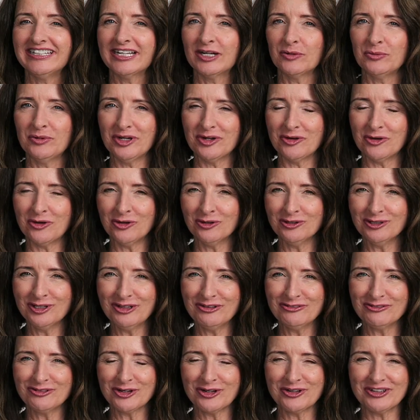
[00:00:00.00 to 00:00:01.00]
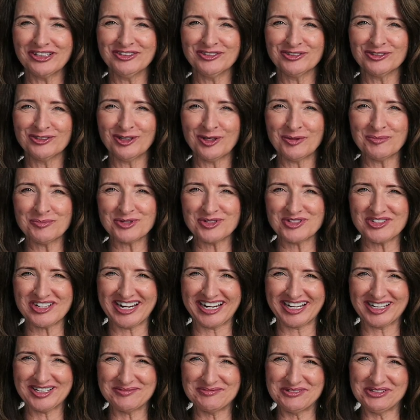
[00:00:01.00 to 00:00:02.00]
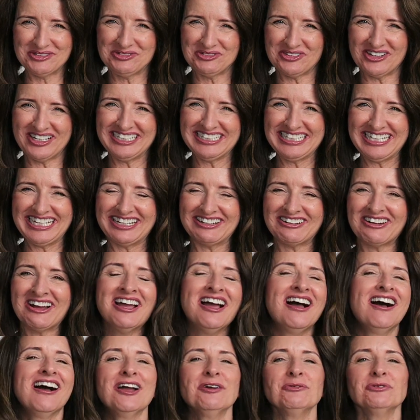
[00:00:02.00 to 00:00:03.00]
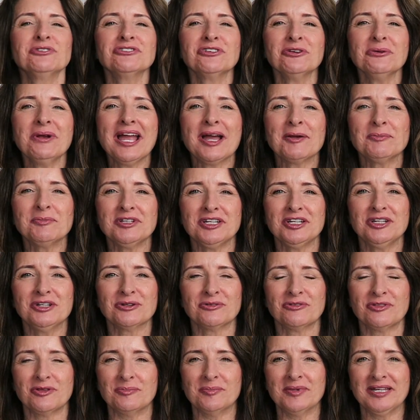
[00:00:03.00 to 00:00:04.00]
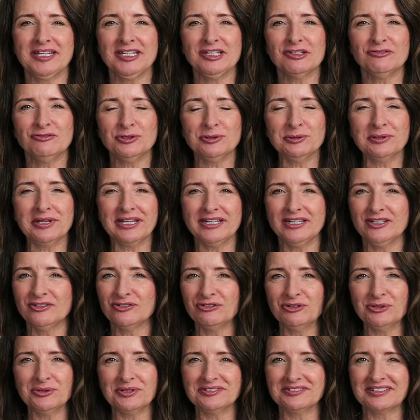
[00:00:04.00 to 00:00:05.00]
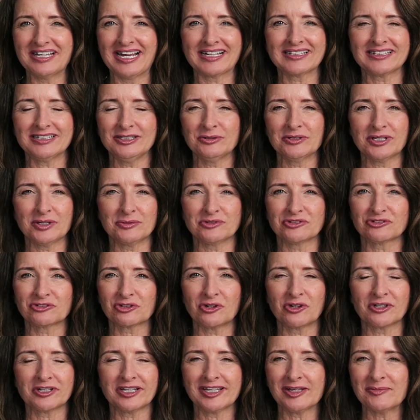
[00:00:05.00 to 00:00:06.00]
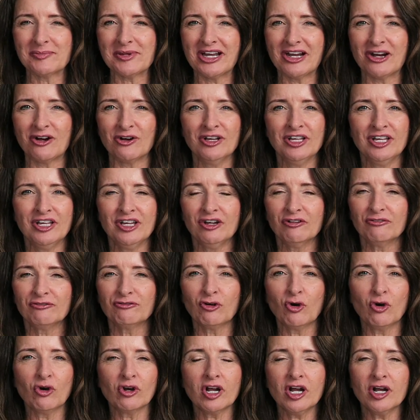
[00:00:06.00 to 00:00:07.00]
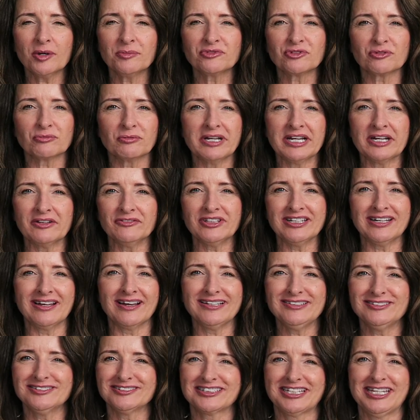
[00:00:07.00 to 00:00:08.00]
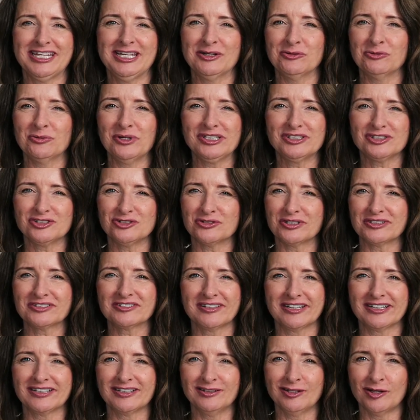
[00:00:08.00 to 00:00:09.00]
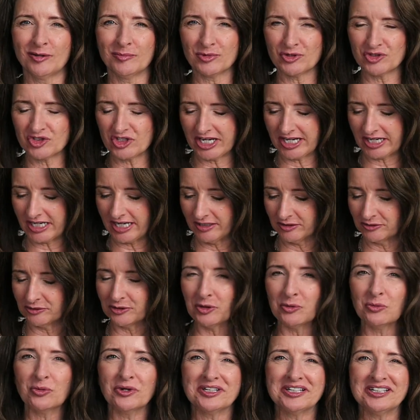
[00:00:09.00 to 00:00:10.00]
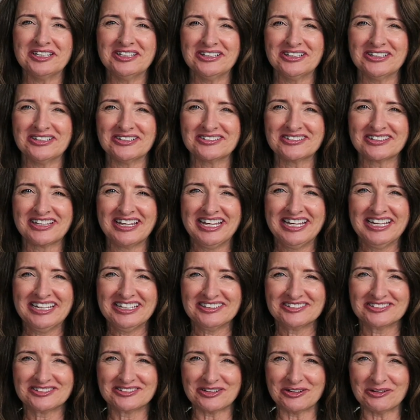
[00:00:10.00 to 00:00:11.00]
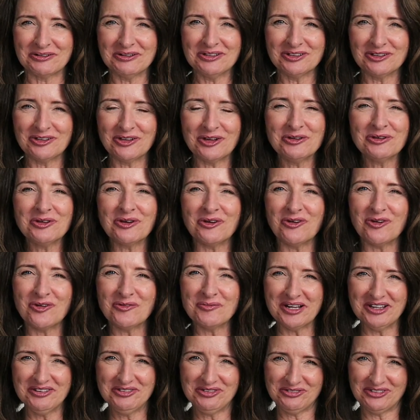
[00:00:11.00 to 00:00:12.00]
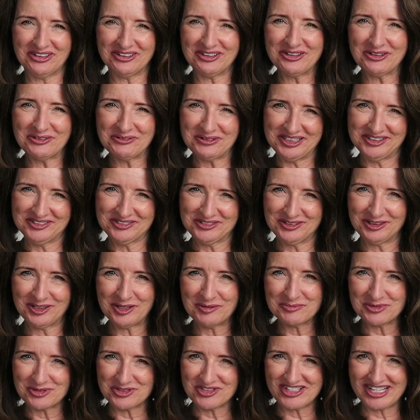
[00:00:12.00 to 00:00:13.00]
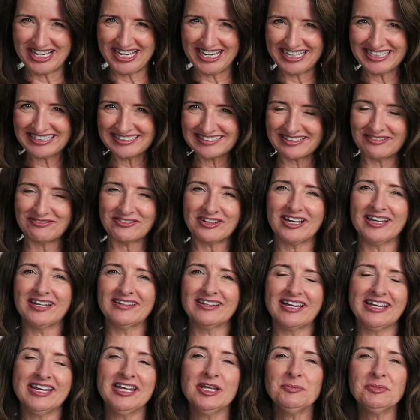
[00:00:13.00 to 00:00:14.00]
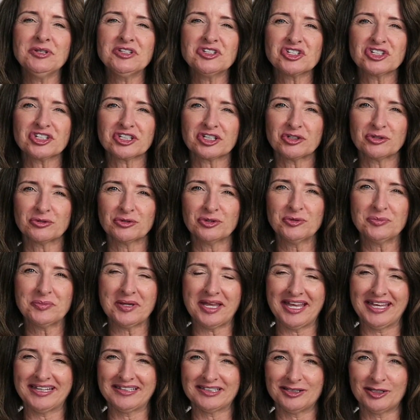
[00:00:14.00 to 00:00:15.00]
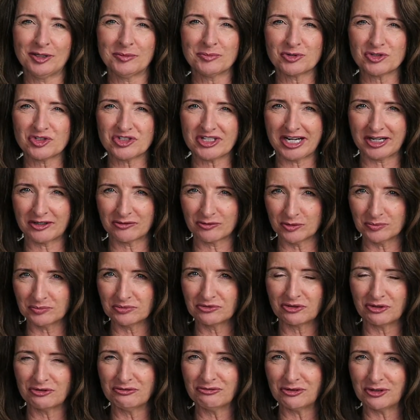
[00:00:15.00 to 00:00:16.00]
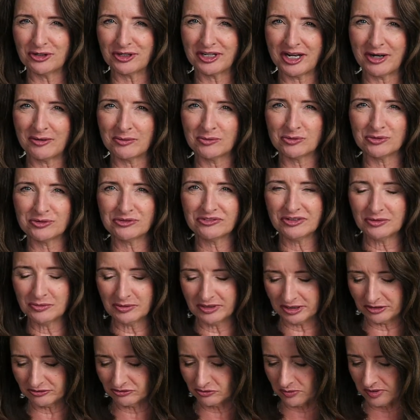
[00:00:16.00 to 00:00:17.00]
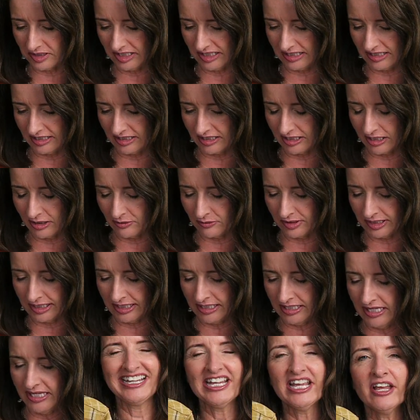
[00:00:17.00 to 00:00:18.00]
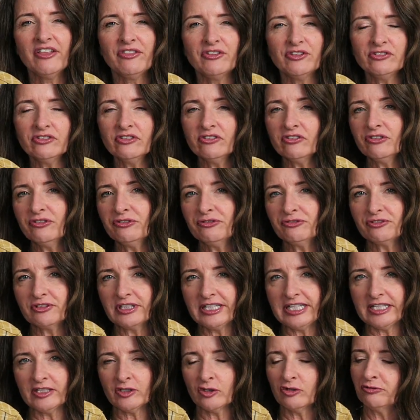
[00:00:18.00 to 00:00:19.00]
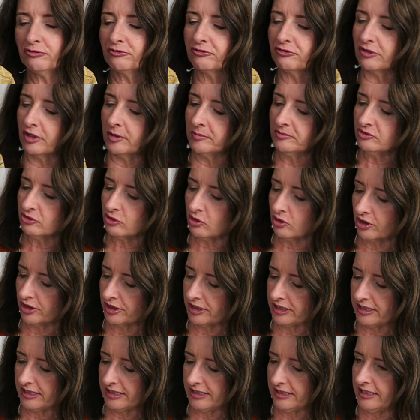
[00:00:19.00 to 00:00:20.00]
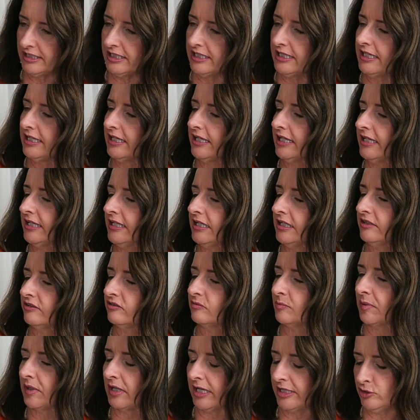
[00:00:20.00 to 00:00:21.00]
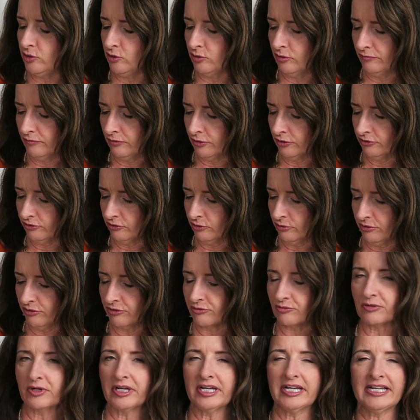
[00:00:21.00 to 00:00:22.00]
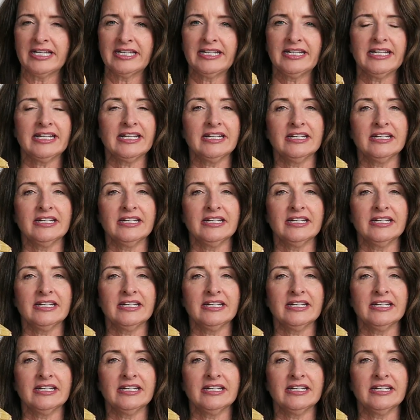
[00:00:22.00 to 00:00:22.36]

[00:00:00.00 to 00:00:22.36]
Now, we all love our inner lumberjack, come to find out. I was so happy to hear that many of you ladies knew exactly what I was talking about. Fall comes around and I just can't wait to dress like a lumberjack. I don't know what it is. So hello to all my fellow inner lumberjacks. I've got a hippie chick group and a lumberjack group so far going. We'll see what else we can get going. This is a flannel from Target. It is by Universal Thread.